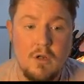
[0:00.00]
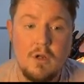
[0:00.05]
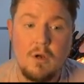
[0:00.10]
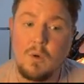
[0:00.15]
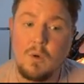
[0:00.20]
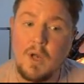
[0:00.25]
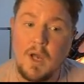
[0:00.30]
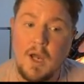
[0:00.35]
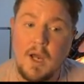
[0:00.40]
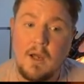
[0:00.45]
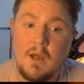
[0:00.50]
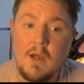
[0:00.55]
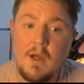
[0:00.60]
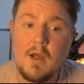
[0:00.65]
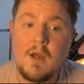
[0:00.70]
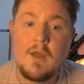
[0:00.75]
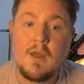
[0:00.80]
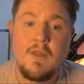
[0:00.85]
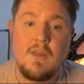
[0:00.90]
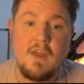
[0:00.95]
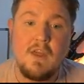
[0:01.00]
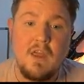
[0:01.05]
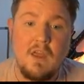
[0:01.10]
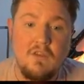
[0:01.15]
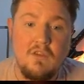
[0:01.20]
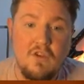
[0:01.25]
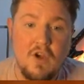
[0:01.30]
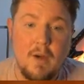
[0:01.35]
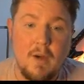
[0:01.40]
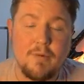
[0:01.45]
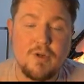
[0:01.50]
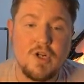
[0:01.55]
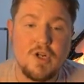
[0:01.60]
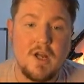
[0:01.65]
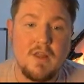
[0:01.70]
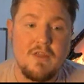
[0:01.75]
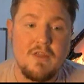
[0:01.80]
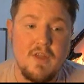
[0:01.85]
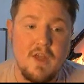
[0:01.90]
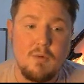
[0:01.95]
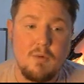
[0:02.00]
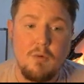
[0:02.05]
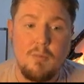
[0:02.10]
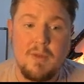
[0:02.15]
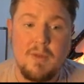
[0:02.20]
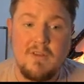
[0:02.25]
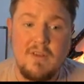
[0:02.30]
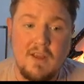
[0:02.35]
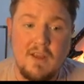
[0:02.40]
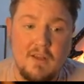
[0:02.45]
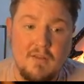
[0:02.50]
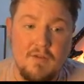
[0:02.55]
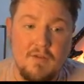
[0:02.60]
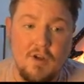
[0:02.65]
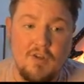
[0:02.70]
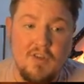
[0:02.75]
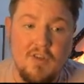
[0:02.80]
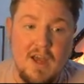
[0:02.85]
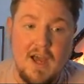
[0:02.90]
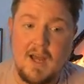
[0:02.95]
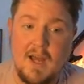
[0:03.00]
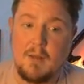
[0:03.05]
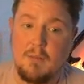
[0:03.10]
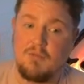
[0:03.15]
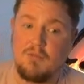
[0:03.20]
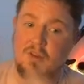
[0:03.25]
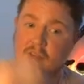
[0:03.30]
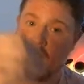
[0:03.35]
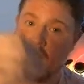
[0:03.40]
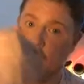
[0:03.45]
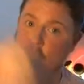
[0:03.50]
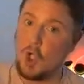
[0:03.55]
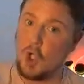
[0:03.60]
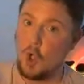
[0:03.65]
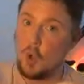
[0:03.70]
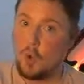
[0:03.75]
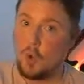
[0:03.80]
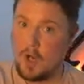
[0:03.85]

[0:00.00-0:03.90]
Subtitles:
Okay. The easy option, I think, will be take Davante Adams and then load